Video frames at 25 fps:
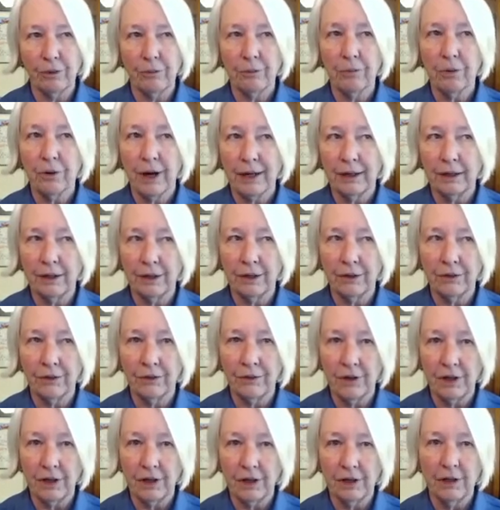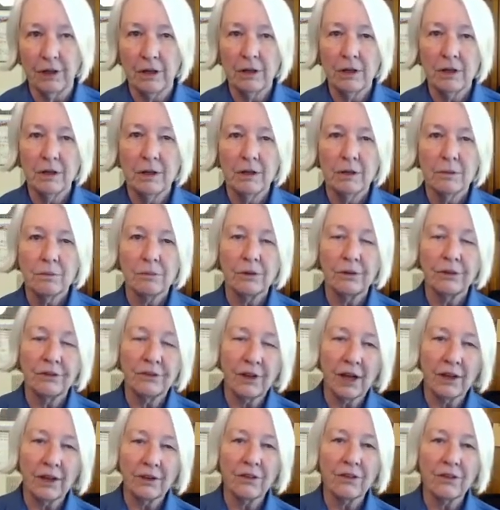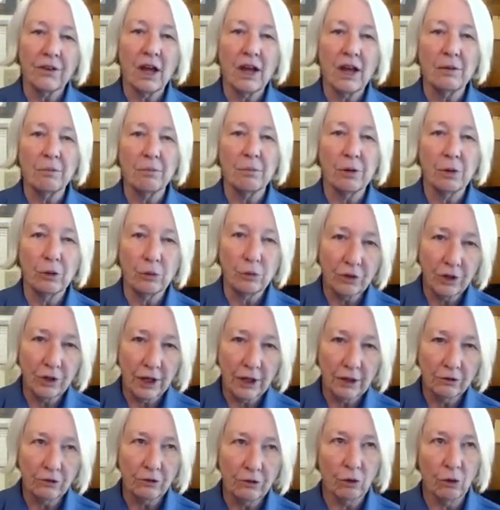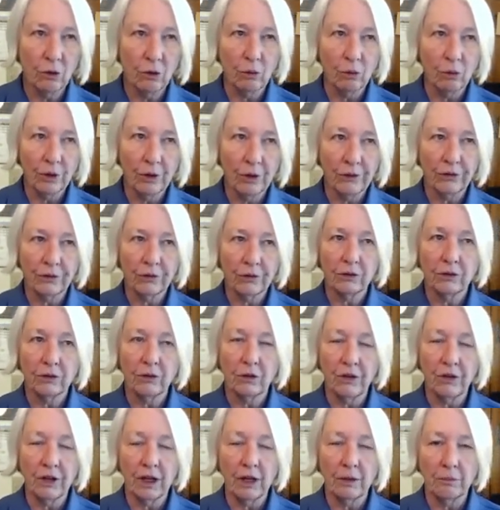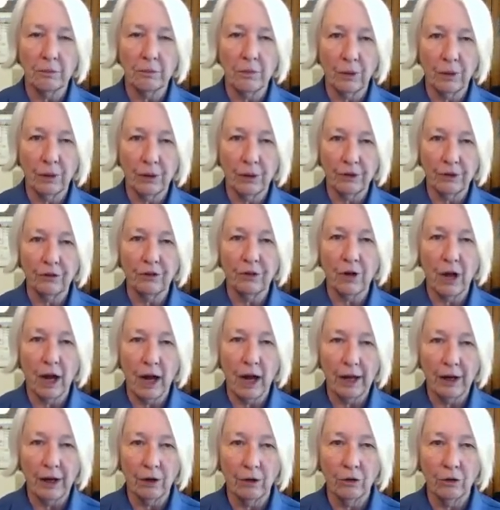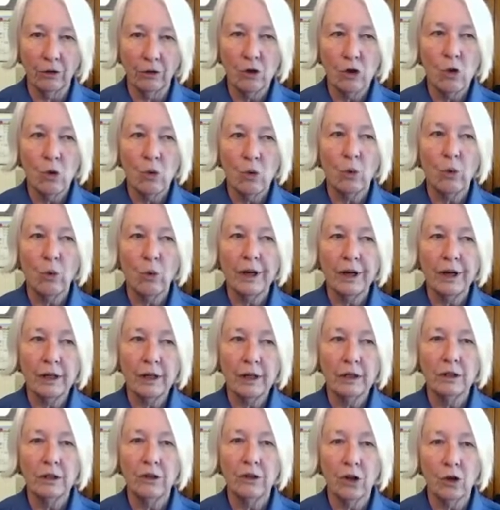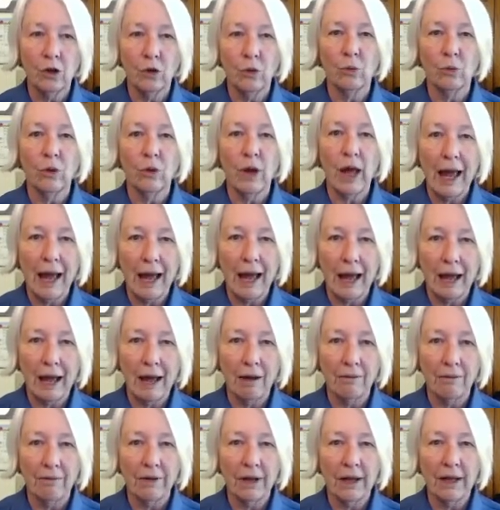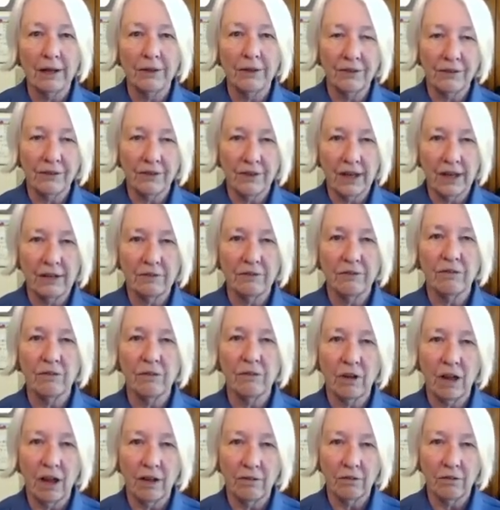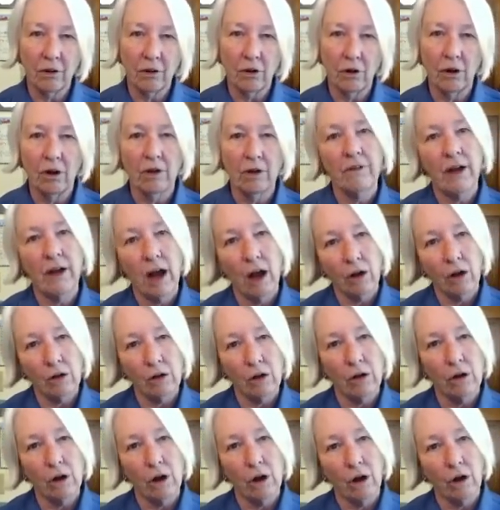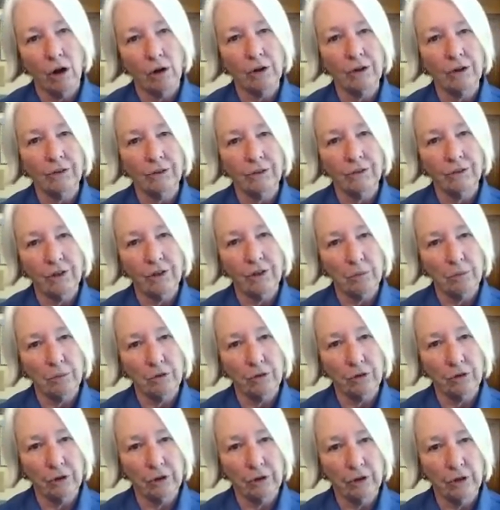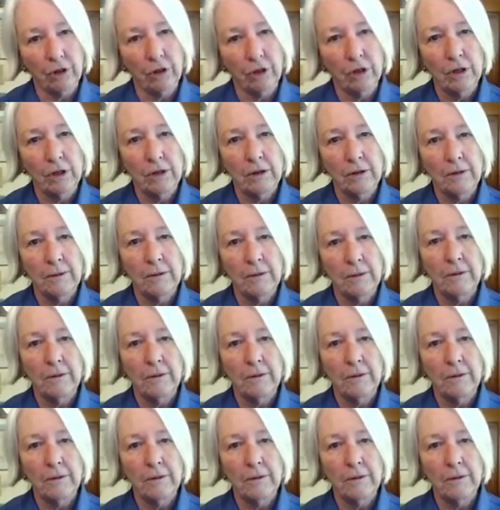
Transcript: during pregnancy presents a potential risk to the unborn child. We don't have a safe level of alcohol consumption